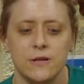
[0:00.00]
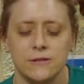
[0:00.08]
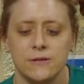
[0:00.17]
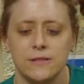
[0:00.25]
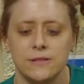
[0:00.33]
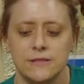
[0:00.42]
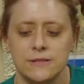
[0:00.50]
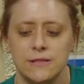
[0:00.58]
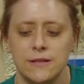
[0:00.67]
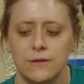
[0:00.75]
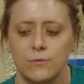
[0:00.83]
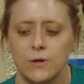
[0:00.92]
also get to
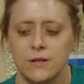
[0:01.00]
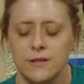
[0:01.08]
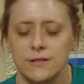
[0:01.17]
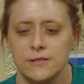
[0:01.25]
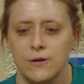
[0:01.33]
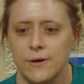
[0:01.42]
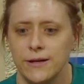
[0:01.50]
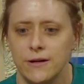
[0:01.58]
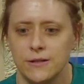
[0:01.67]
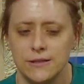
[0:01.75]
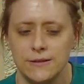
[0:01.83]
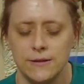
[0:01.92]
see the work that's going
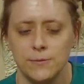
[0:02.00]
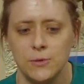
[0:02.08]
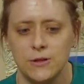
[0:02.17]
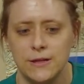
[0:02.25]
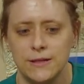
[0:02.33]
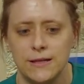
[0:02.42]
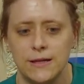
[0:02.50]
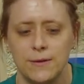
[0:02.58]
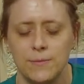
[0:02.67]
on in the community